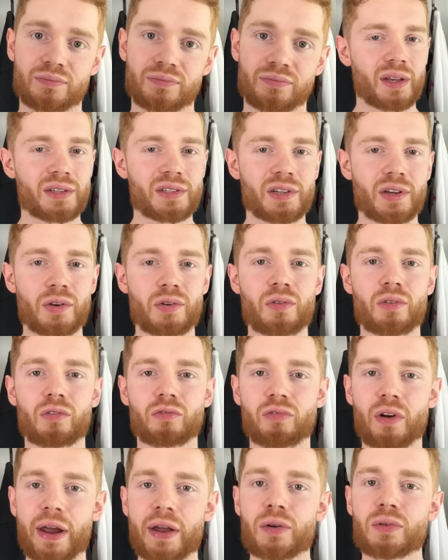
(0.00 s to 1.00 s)
So
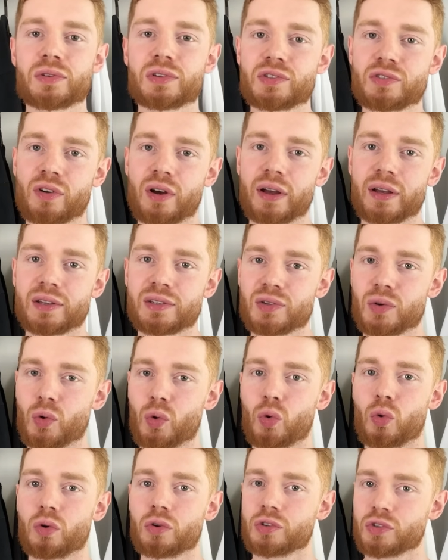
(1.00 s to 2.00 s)
rail strikes
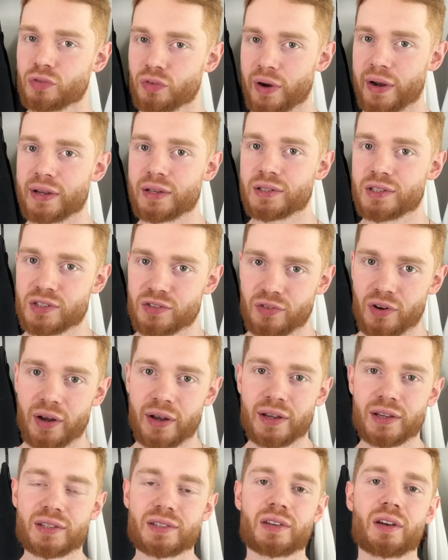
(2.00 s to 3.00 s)
or train
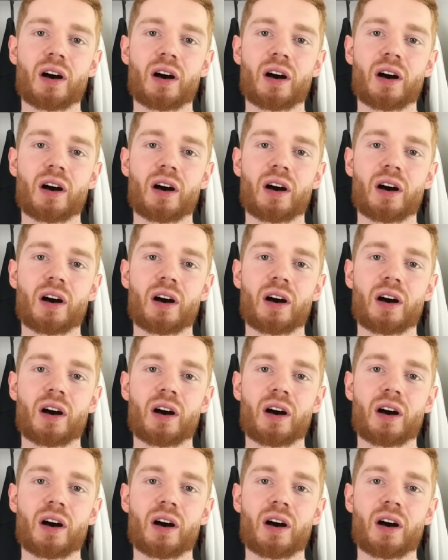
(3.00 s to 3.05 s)
strikes